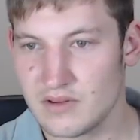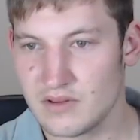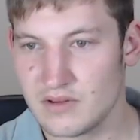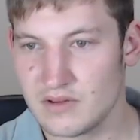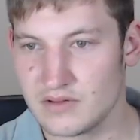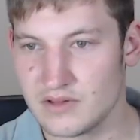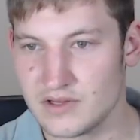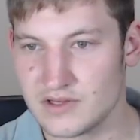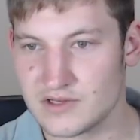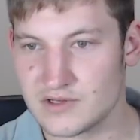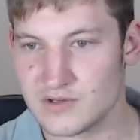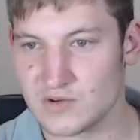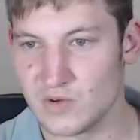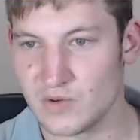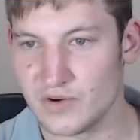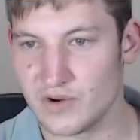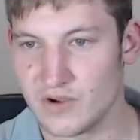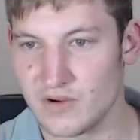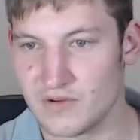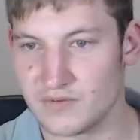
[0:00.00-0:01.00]

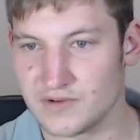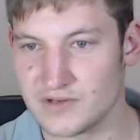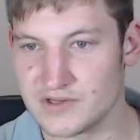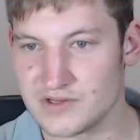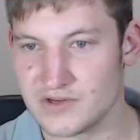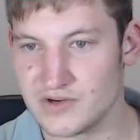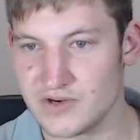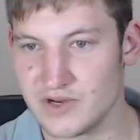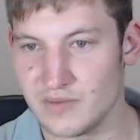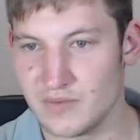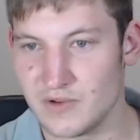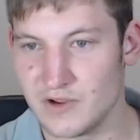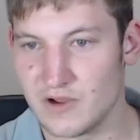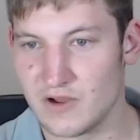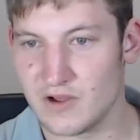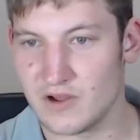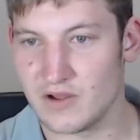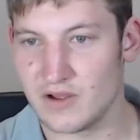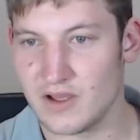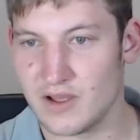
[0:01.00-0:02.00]
Discord after stream.
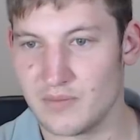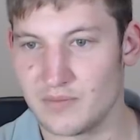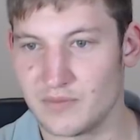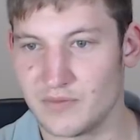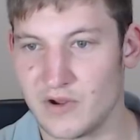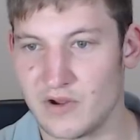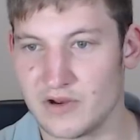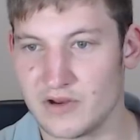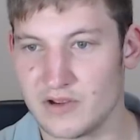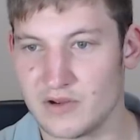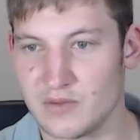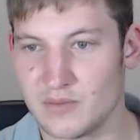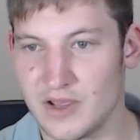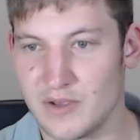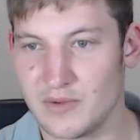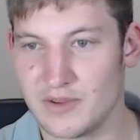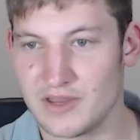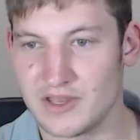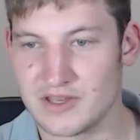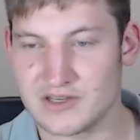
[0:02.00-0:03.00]
Yeah, Daniel,
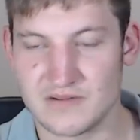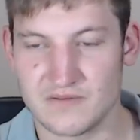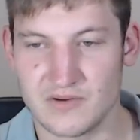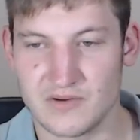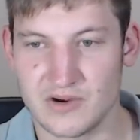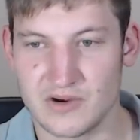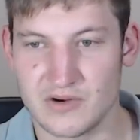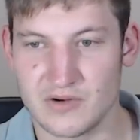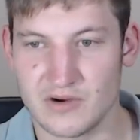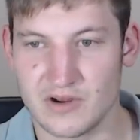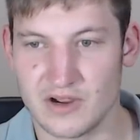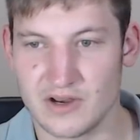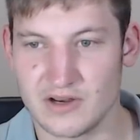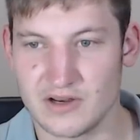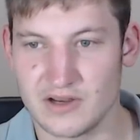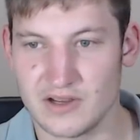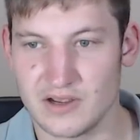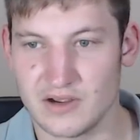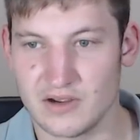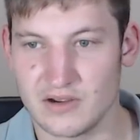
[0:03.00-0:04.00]
maybe that's a very good
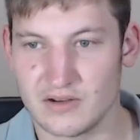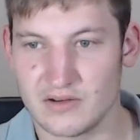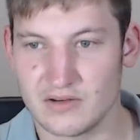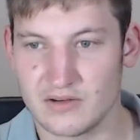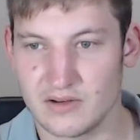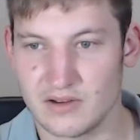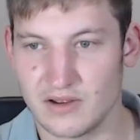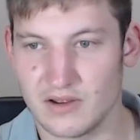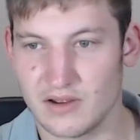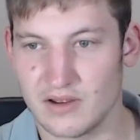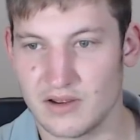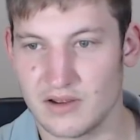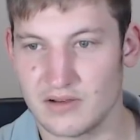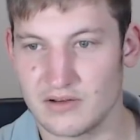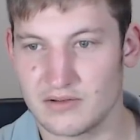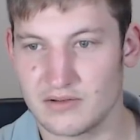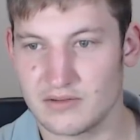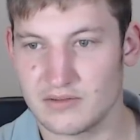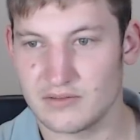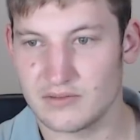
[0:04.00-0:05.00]
idea.
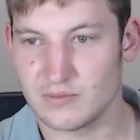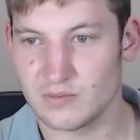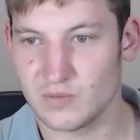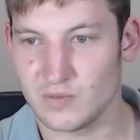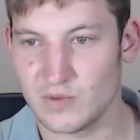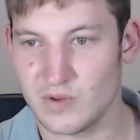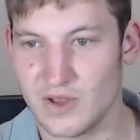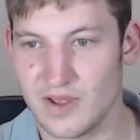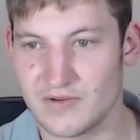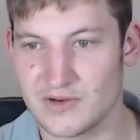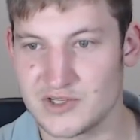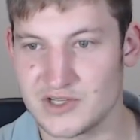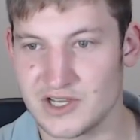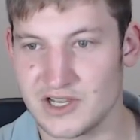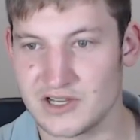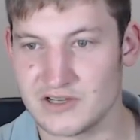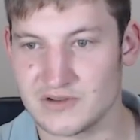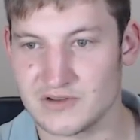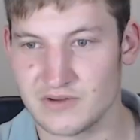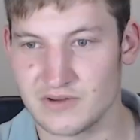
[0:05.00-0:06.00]
We'll have a
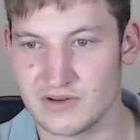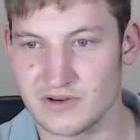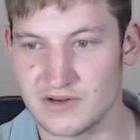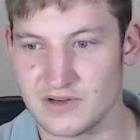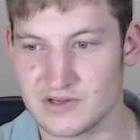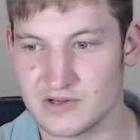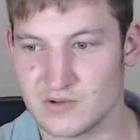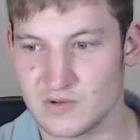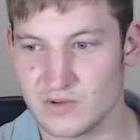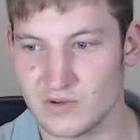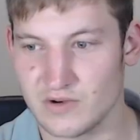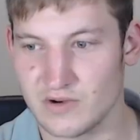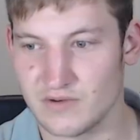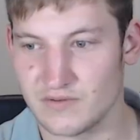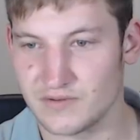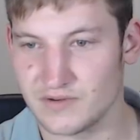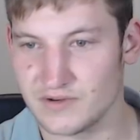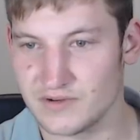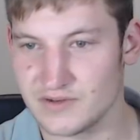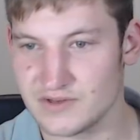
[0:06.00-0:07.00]
chat on the Discord
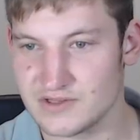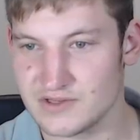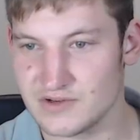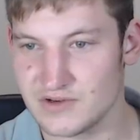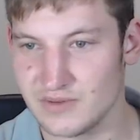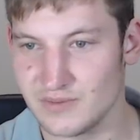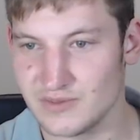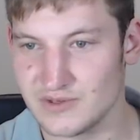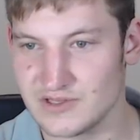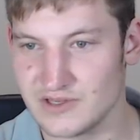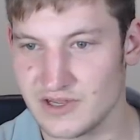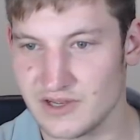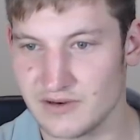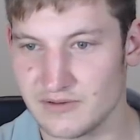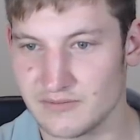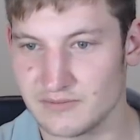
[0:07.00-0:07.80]
after the stream is done.